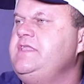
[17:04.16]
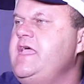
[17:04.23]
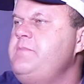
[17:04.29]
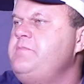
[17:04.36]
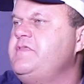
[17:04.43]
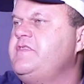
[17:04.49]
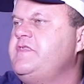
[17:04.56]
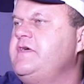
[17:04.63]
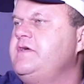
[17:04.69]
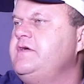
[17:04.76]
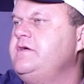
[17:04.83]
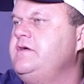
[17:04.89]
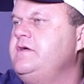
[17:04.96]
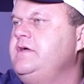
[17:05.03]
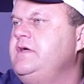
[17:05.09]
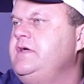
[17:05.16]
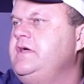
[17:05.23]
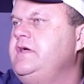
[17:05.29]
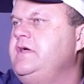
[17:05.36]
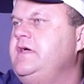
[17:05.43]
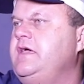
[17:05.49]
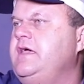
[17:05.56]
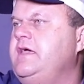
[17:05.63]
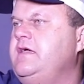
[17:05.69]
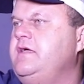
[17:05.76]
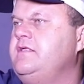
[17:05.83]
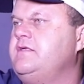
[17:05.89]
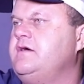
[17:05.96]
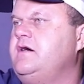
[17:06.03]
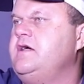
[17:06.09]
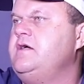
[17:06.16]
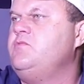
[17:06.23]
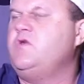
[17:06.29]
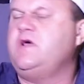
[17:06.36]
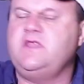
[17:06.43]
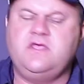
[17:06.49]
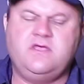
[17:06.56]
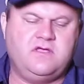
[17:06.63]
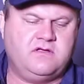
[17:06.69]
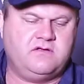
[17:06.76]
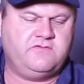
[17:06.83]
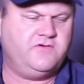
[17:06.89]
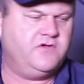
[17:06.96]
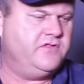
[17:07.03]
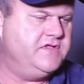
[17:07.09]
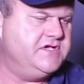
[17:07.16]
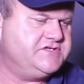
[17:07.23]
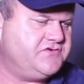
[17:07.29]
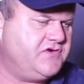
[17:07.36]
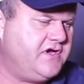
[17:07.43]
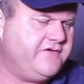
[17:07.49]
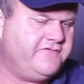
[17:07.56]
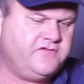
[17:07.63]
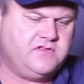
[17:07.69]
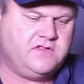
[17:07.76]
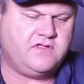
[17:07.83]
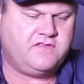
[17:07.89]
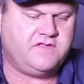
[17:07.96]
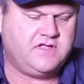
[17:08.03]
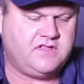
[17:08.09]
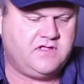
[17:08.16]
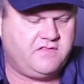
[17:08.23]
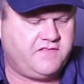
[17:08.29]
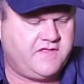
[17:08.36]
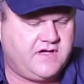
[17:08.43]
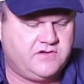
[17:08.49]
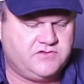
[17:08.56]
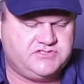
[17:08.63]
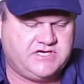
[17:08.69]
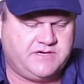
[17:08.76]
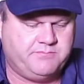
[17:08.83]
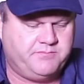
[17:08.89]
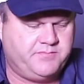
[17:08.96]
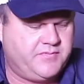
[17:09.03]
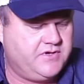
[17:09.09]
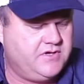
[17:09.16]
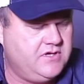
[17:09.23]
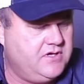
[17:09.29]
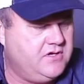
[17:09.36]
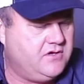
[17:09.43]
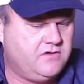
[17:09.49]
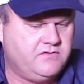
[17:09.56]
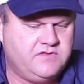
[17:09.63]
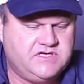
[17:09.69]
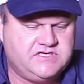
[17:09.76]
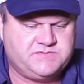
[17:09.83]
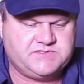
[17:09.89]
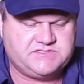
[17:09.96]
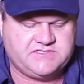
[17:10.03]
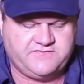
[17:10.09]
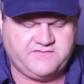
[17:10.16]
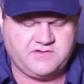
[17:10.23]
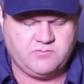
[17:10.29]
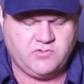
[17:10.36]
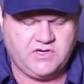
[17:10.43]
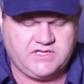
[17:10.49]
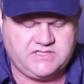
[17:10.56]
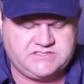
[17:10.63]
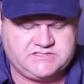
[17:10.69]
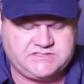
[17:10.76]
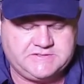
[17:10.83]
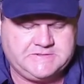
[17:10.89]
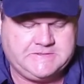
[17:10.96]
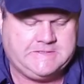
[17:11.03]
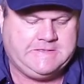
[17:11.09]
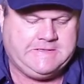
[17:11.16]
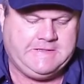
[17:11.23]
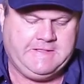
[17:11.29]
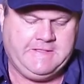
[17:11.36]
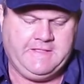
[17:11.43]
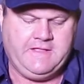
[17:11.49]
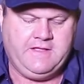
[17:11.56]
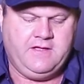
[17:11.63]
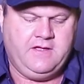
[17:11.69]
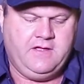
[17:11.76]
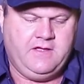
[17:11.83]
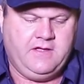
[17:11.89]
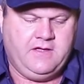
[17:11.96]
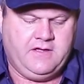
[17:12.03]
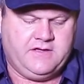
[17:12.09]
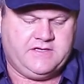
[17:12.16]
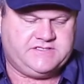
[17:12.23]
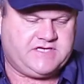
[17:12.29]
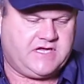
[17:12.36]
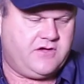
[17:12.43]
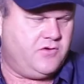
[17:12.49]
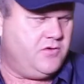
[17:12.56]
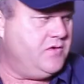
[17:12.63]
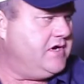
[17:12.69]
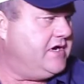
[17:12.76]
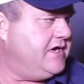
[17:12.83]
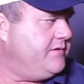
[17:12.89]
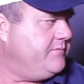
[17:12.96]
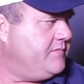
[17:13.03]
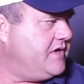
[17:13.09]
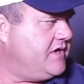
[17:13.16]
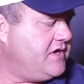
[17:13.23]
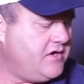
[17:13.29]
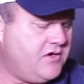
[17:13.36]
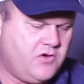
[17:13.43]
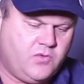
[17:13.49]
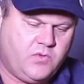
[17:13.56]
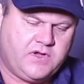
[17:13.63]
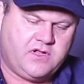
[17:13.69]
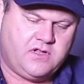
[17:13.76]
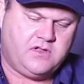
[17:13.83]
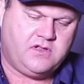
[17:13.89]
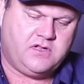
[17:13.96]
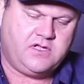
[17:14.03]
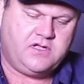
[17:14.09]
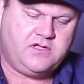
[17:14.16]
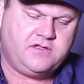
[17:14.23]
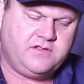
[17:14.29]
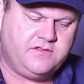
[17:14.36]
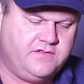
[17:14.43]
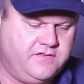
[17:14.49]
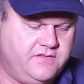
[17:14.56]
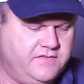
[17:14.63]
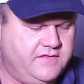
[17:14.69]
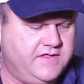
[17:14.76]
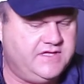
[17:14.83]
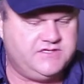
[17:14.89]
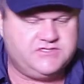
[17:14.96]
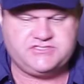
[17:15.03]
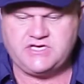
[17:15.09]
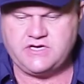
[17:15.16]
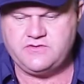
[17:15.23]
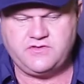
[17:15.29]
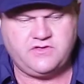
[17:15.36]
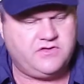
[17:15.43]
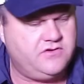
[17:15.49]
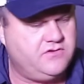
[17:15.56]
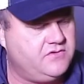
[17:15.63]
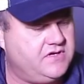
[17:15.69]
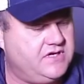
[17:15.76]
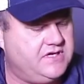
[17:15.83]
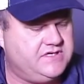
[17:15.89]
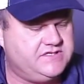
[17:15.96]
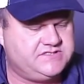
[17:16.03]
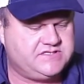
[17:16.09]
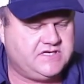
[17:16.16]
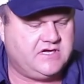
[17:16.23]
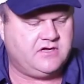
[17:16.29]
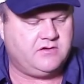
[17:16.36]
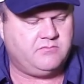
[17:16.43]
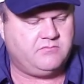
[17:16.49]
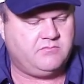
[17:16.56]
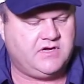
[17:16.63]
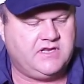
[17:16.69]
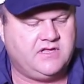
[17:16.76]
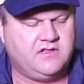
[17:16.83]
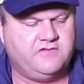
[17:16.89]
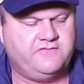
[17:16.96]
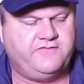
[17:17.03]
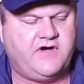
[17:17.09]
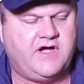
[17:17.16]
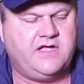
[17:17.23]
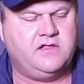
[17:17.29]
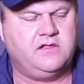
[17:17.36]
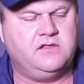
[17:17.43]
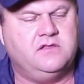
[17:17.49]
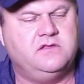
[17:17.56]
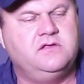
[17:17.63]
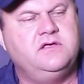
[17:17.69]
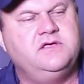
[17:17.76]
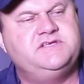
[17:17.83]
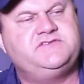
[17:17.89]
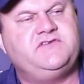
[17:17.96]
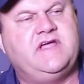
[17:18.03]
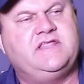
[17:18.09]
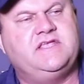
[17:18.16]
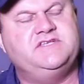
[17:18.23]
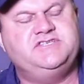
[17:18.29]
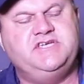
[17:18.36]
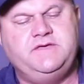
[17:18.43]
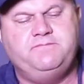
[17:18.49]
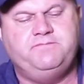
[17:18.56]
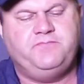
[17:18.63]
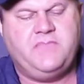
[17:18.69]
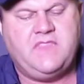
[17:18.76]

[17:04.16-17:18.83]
depth, and I am running on this rifle a 30 thou jump on these specific bullets. So what I'll then show to you is my little vial strategy.